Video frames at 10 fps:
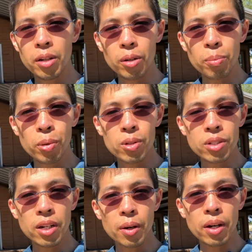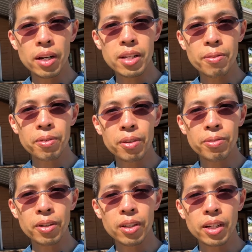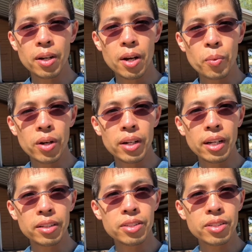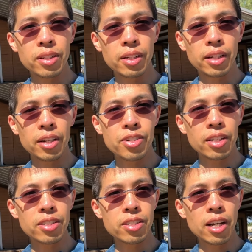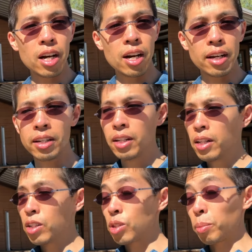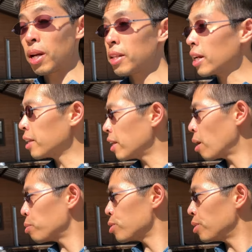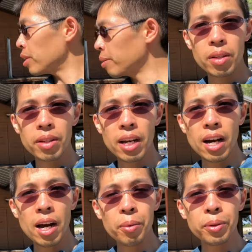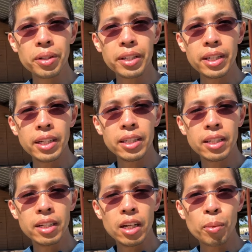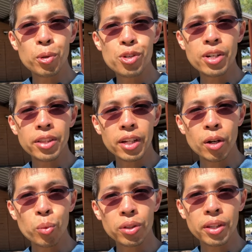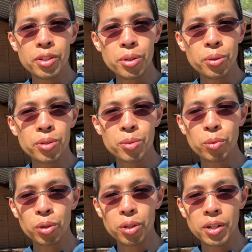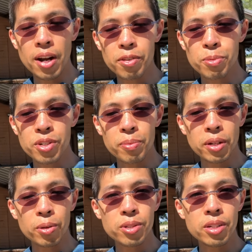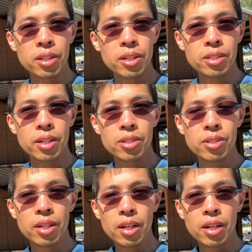here in person, I definitely felt like I wanted to at least get a chance to say hi. So I'm glad that I got that opportunity. Yeah, I really appreciate the kind of work they do. There's some real good craftsmanship that goes into this, and it